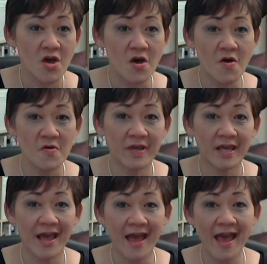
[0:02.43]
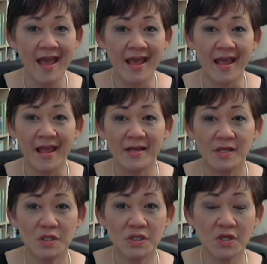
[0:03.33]
Okay,
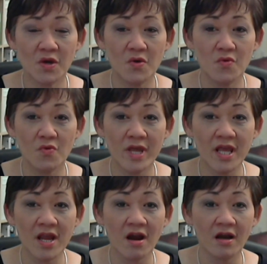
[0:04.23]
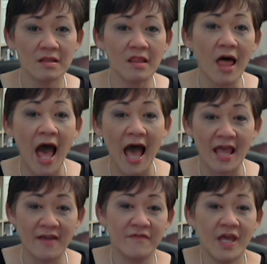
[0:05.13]
so we are
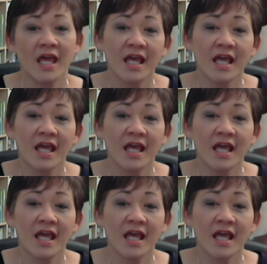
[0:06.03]
live.